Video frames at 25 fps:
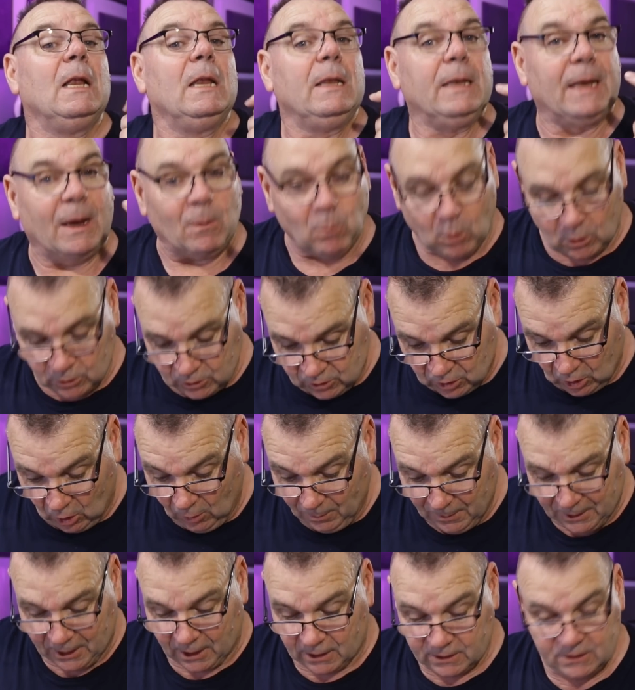Now, what
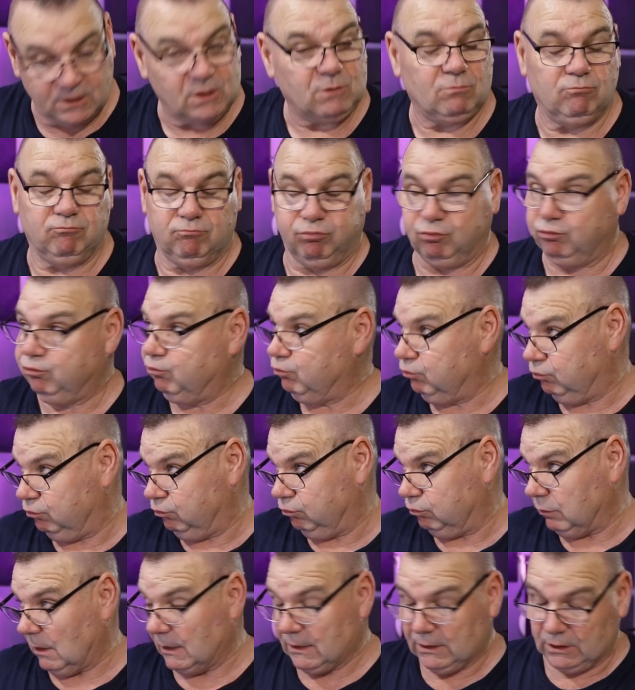Tom and I,
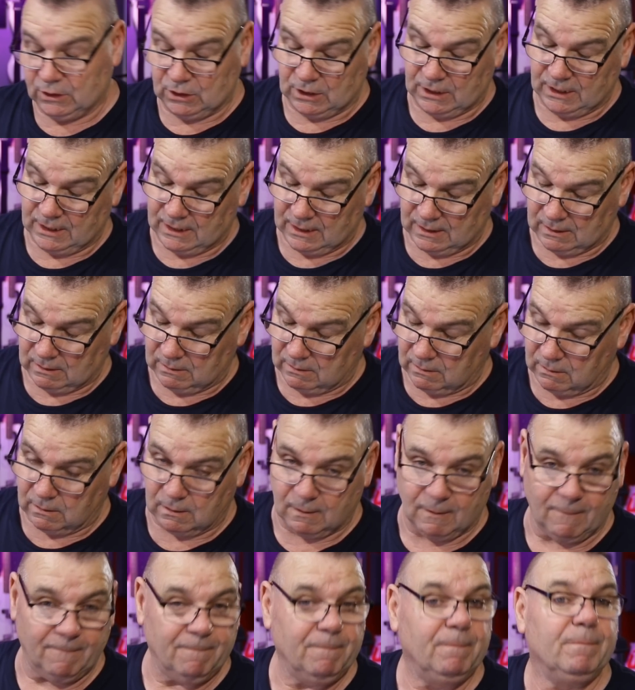
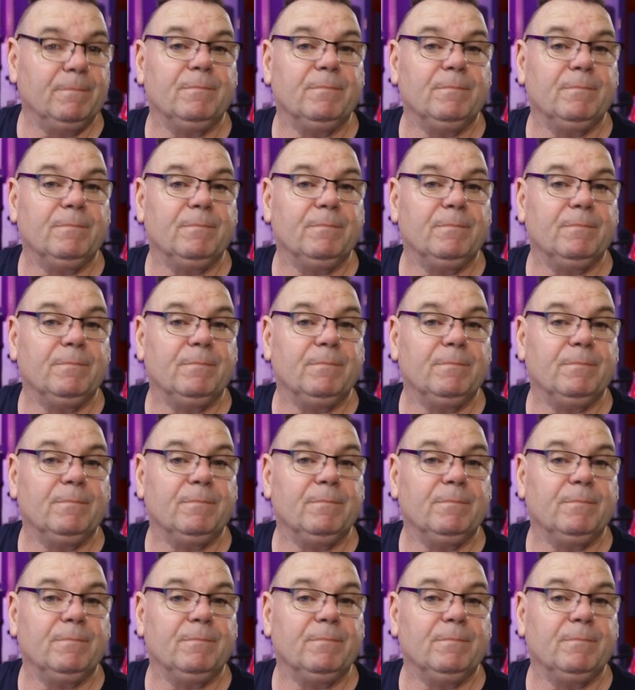until